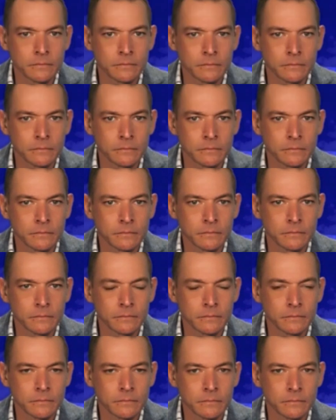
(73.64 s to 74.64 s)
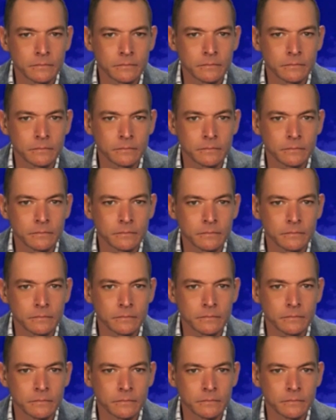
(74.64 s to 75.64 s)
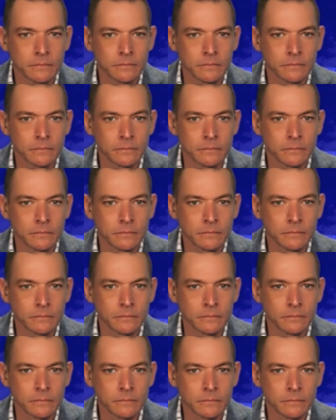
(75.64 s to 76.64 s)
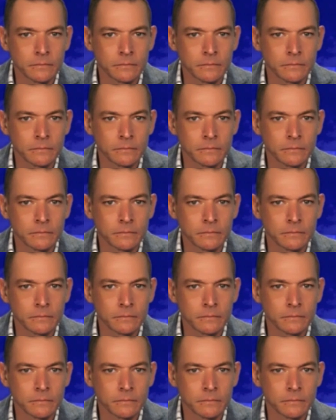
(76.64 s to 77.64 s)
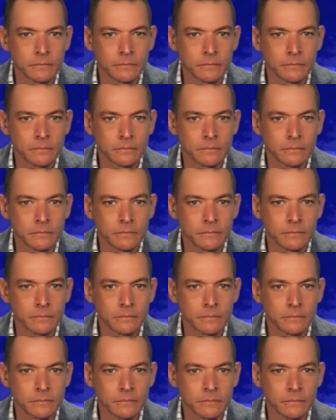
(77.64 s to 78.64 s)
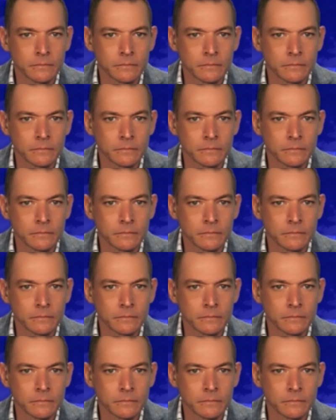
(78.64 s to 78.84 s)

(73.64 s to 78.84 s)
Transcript: No words are spoken by the person on screen.